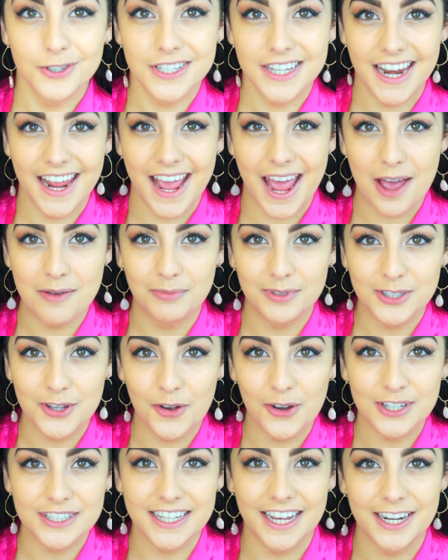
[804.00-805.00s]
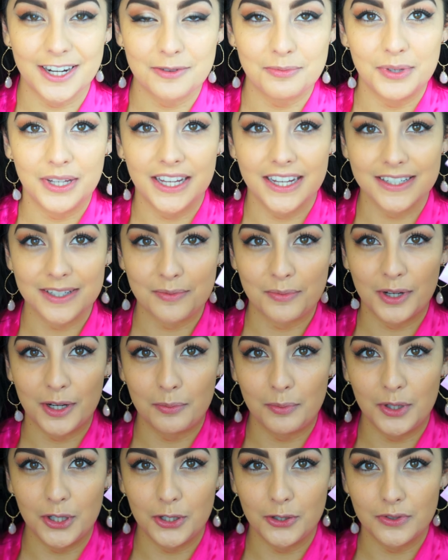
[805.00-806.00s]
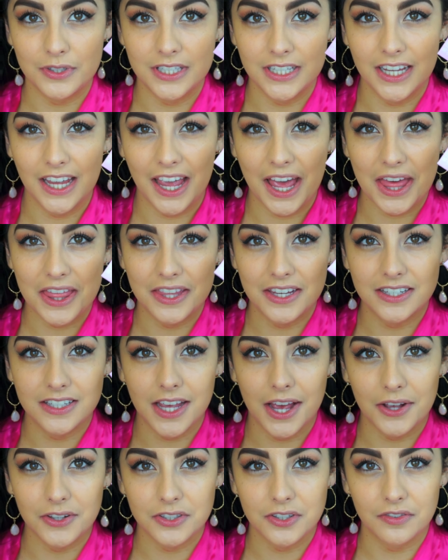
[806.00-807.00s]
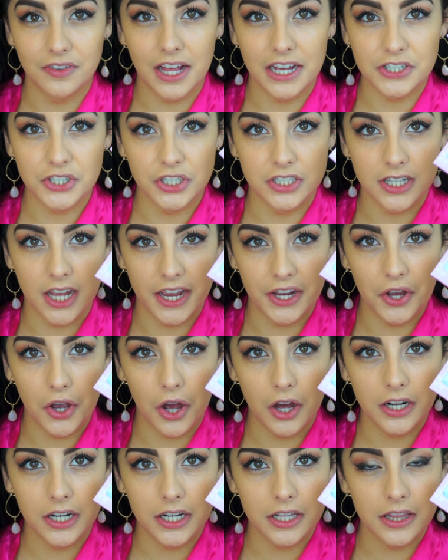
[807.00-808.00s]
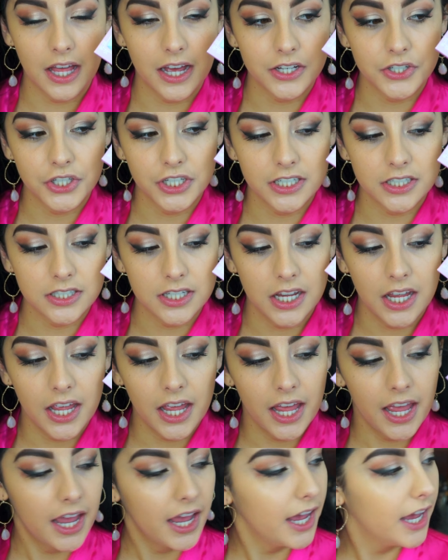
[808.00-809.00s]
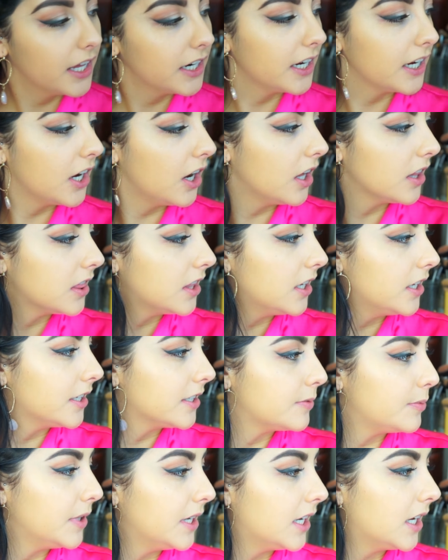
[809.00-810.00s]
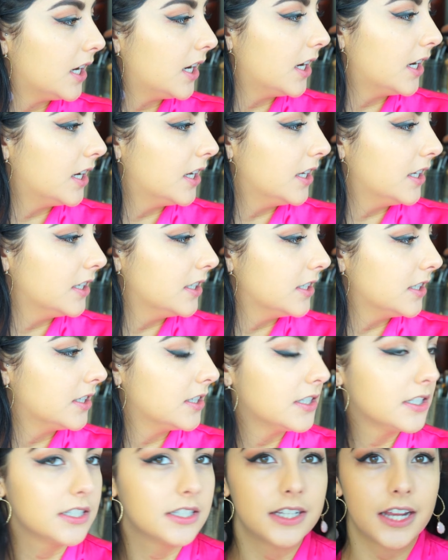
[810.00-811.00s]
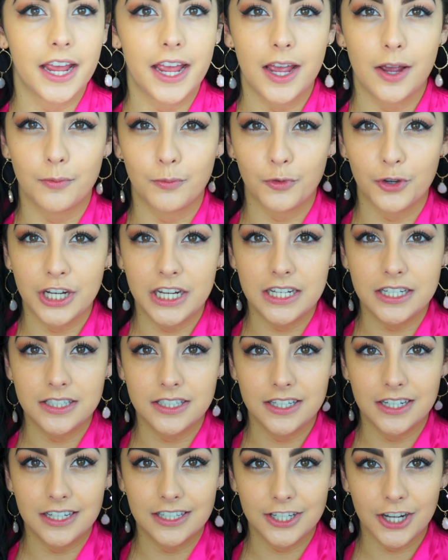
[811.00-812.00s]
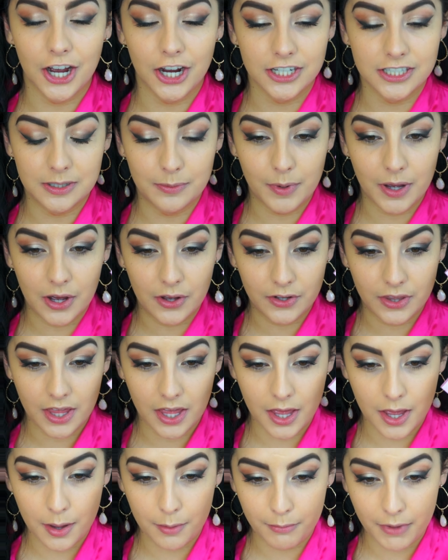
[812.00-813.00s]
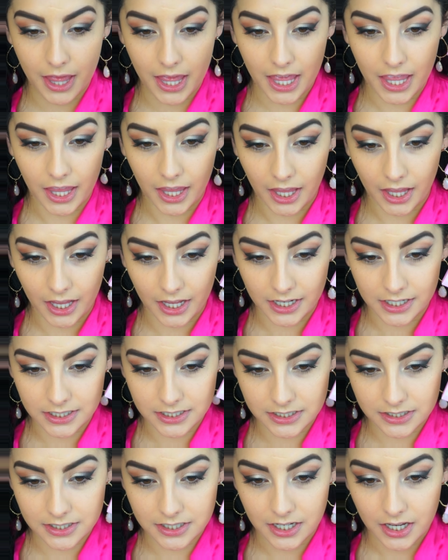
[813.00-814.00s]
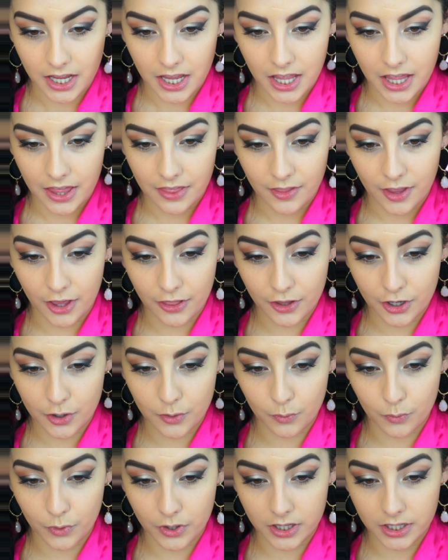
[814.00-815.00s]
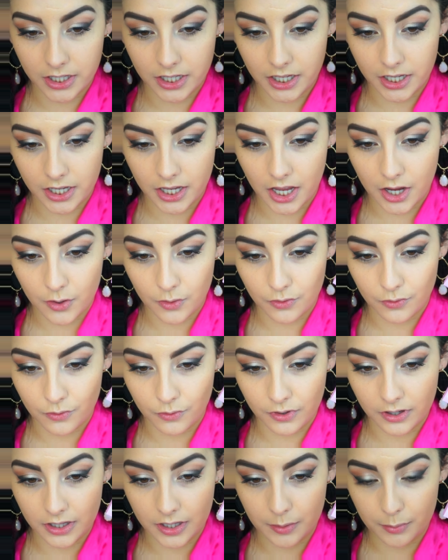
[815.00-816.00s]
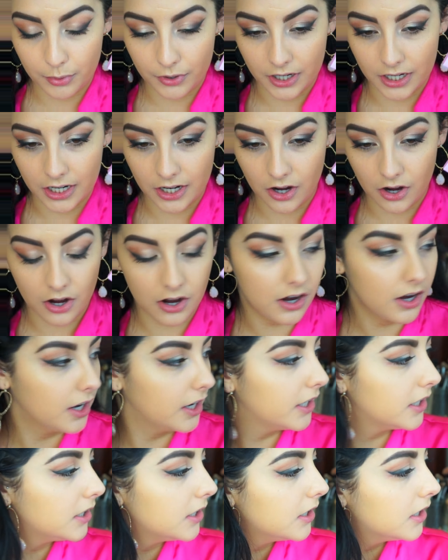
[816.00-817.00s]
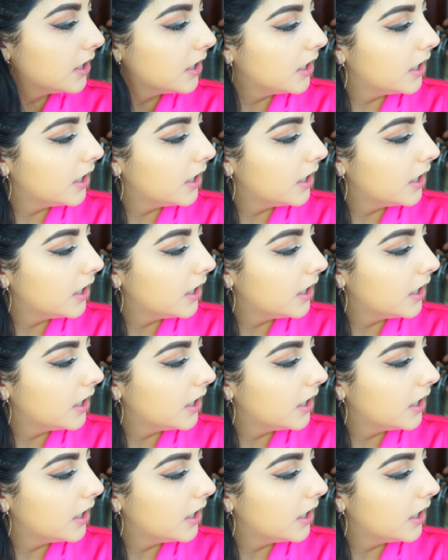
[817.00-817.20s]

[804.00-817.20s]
Today I'm so excited because I'm going to be using these House of Lashes Iconic Lashes, and I got these because Amrezy talks about them and they look really, really pretty on.